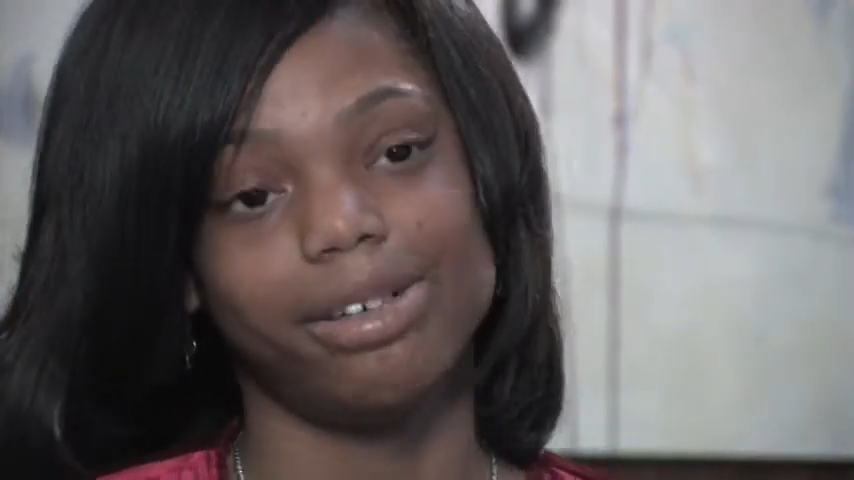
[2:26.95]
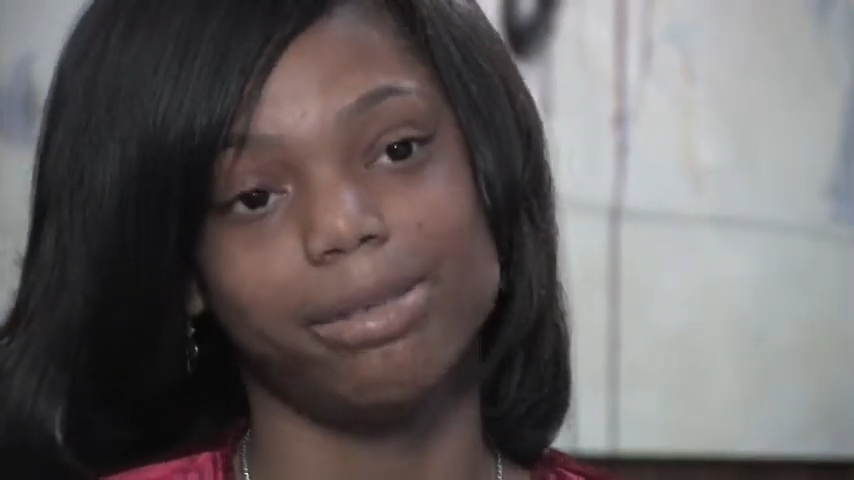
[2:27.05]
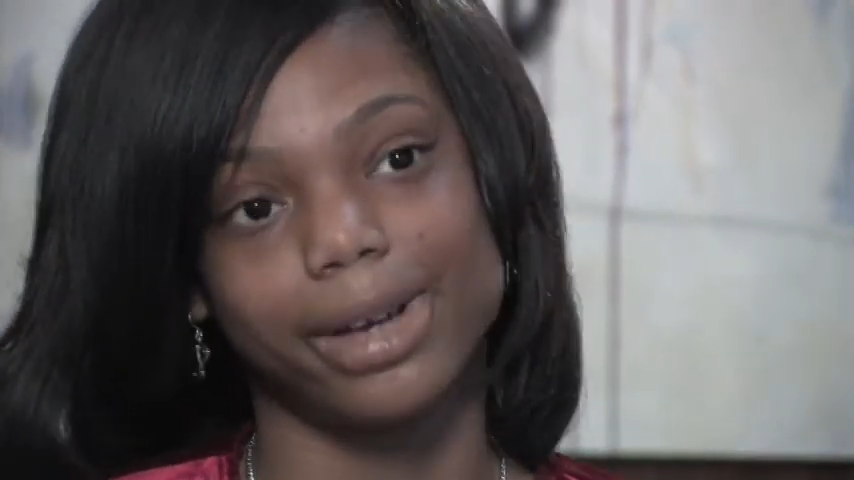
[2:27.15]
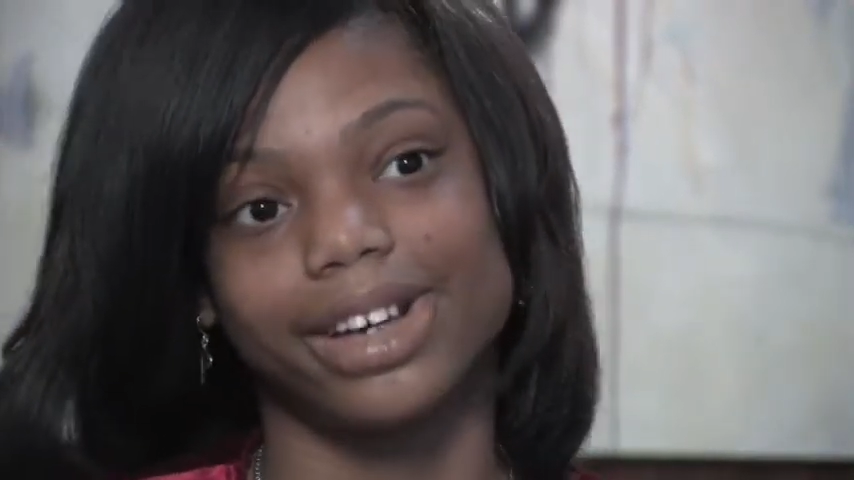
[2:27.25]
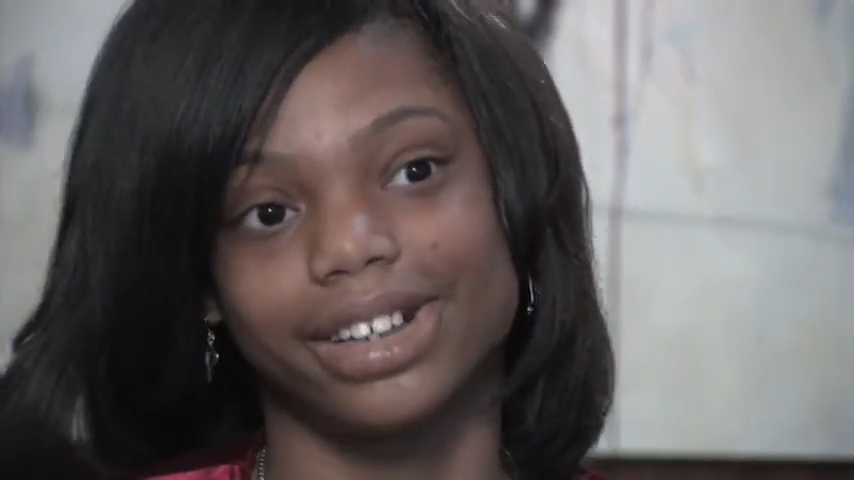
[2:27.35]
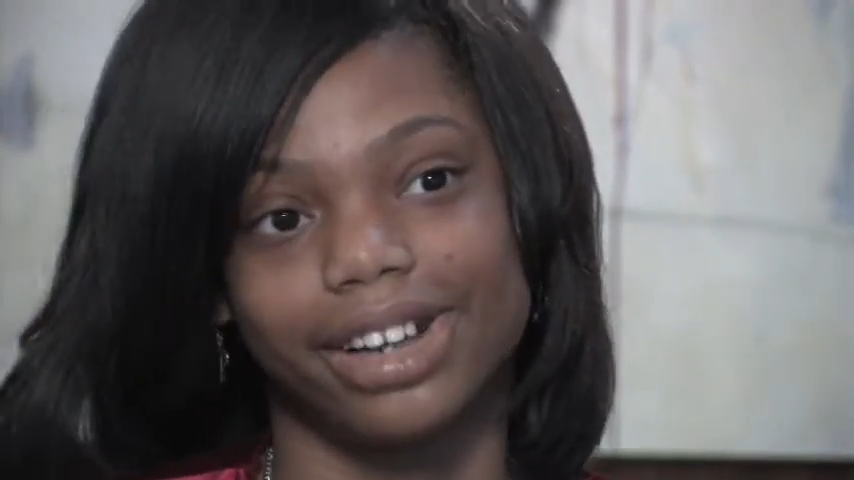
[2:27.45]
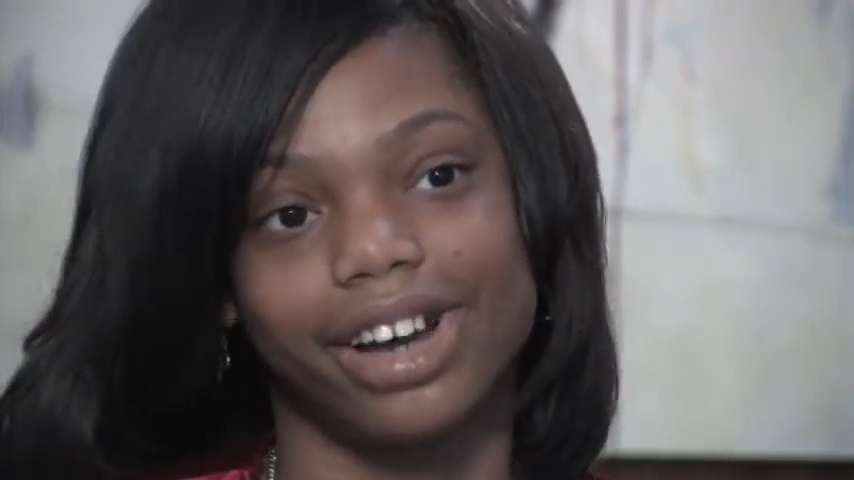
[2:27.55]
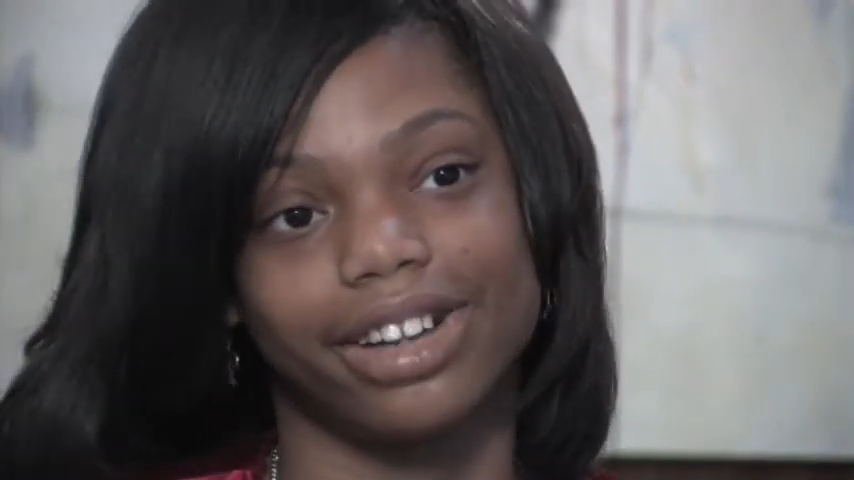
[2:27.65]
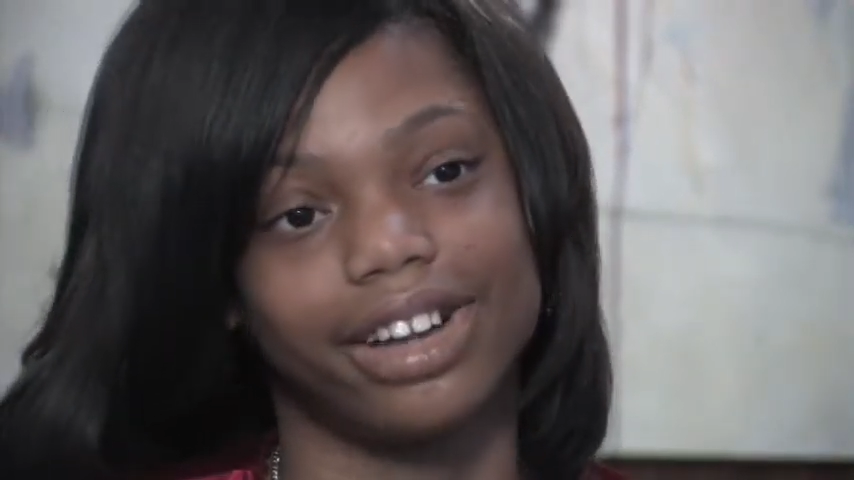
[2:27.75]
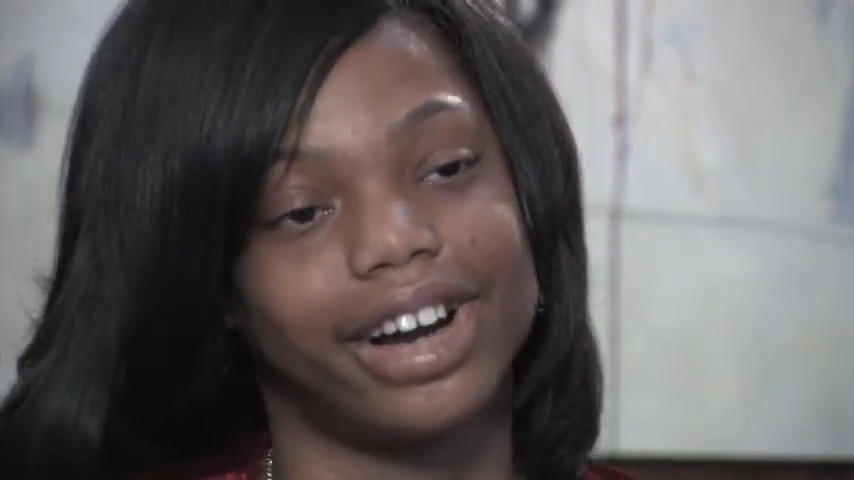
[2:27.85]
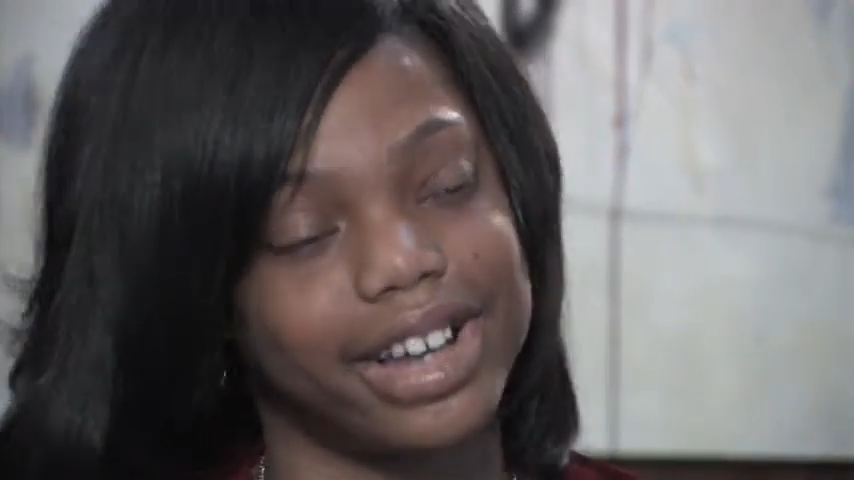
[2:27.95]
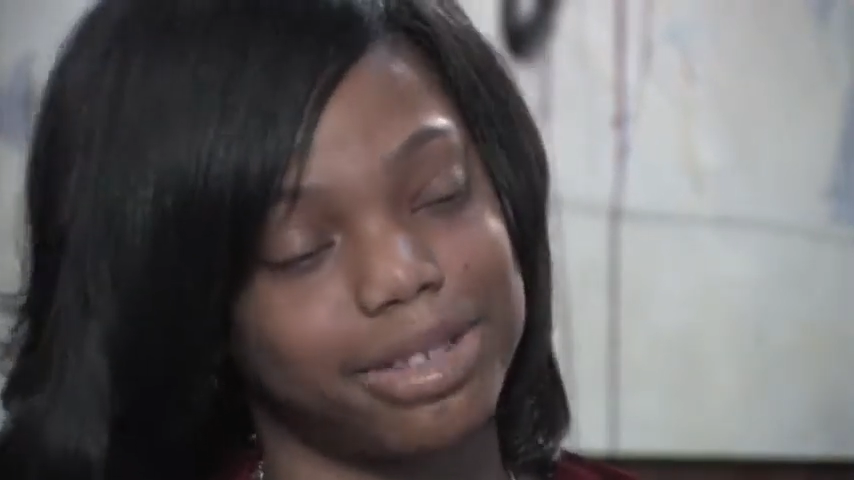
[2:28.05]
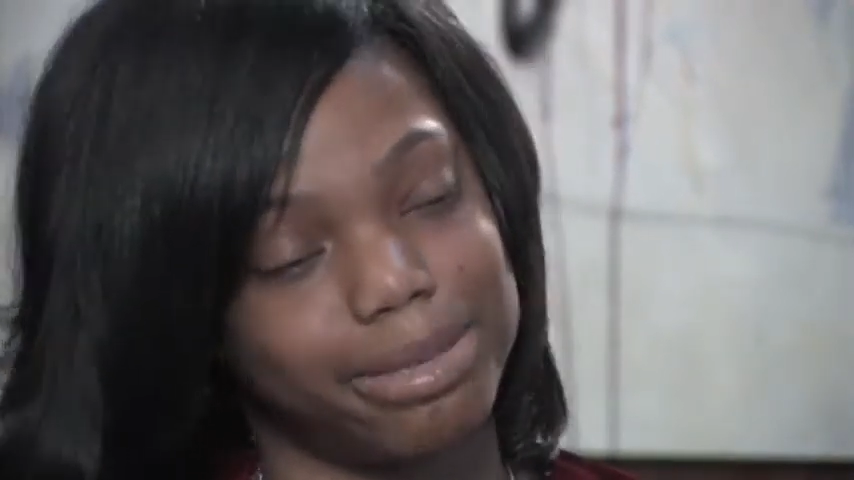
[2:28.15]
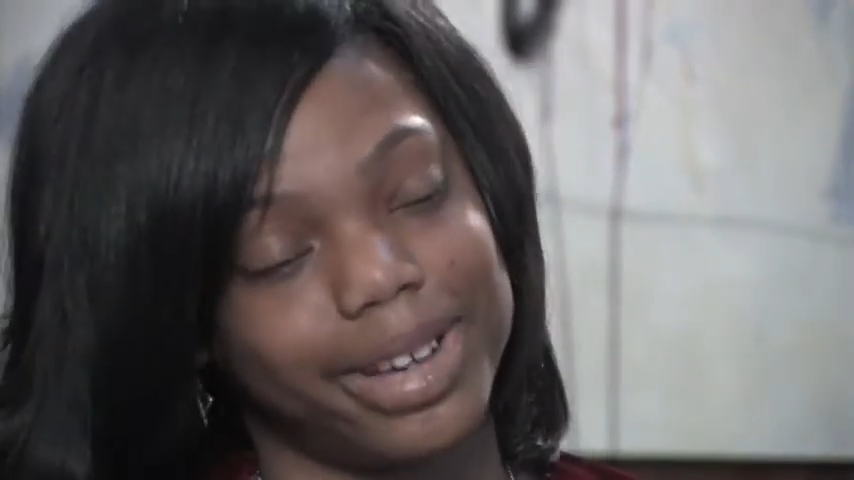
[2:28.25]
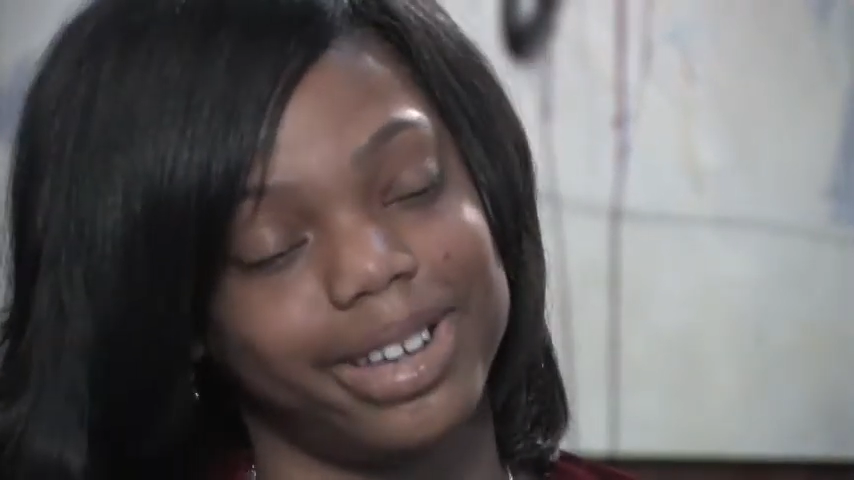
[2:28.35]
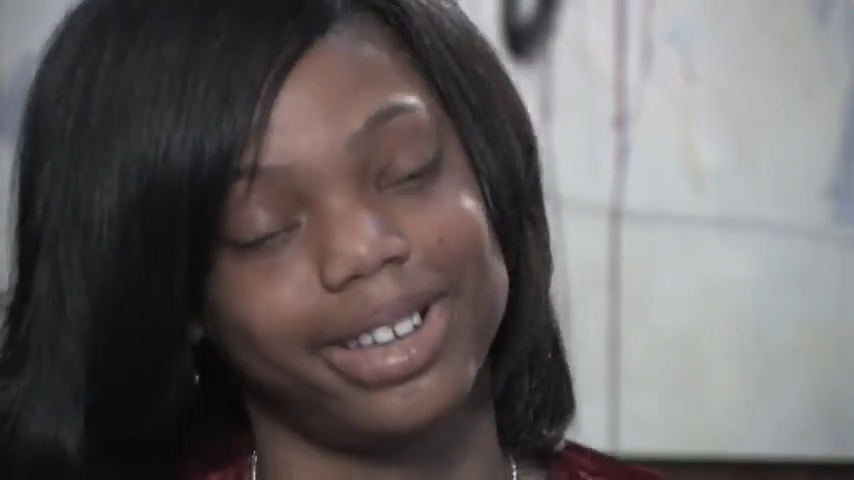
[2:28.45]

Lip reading: because of Dr. Eisemann.